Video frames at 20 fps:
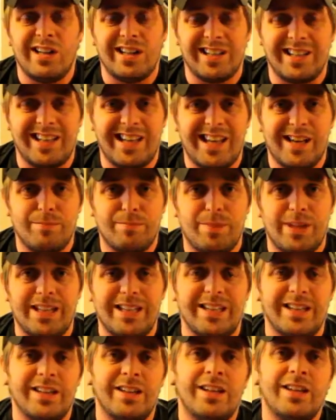You can't
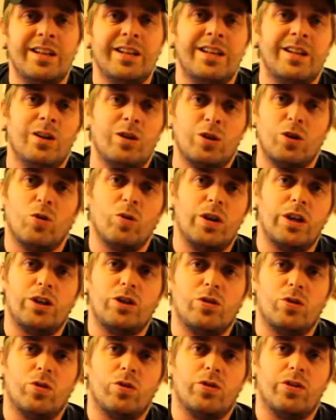beat it. Go
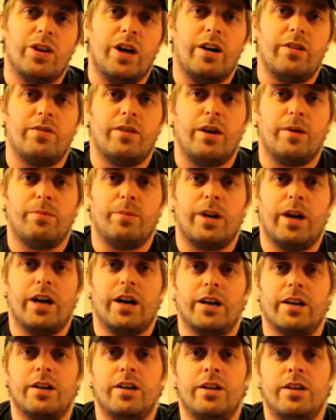get your own SCI-FI
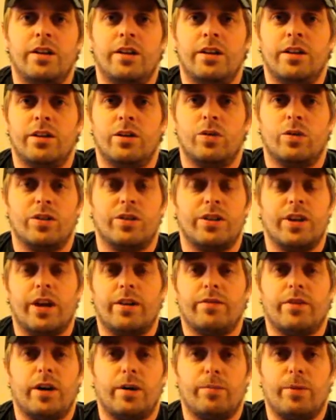Block. Go to
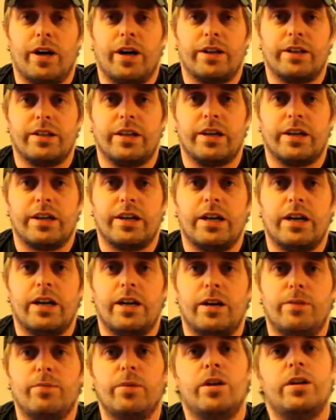
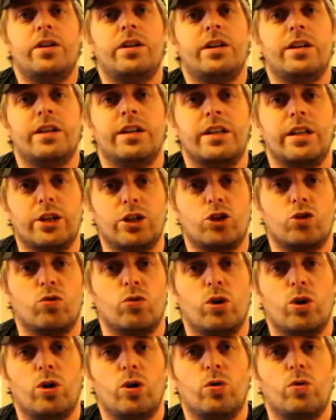scifiblock.com. Get
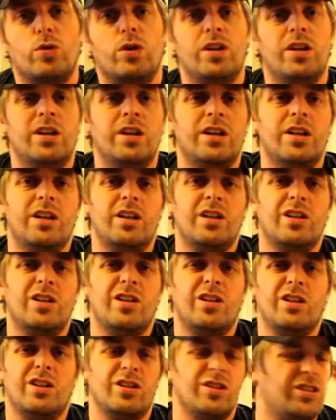your own.
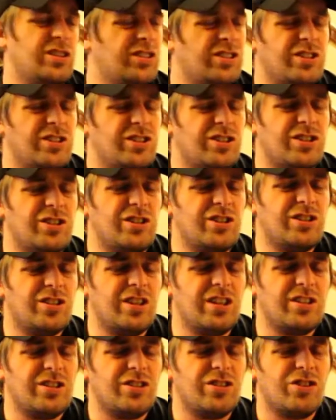
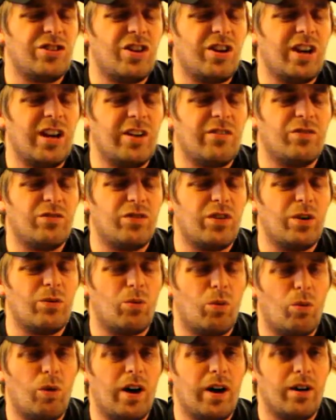Just start having
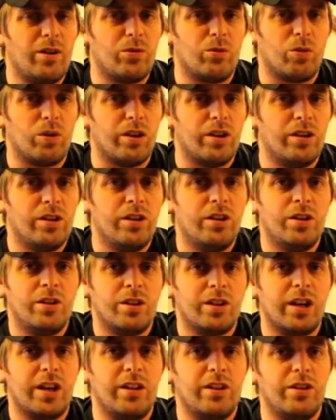fun with Wild One.
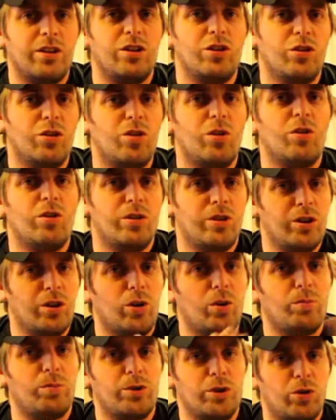Okay, you'll already
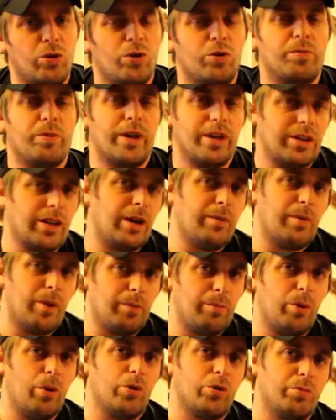open yours by the time I
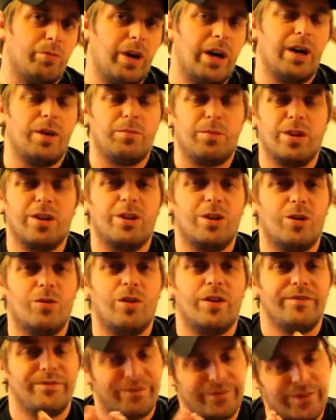post mine, but you know
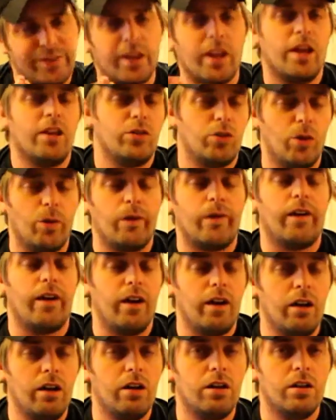what? It's okay.
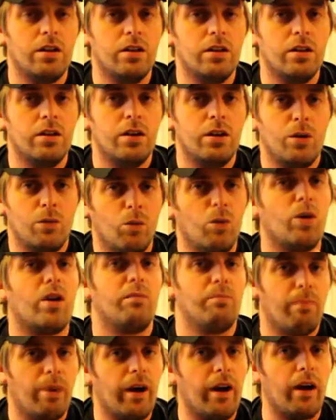We'll
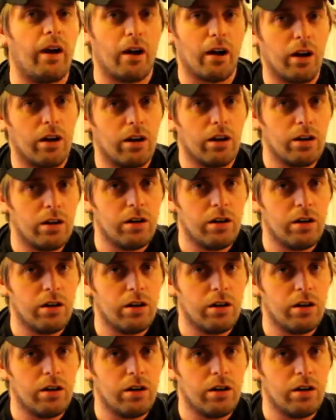compare.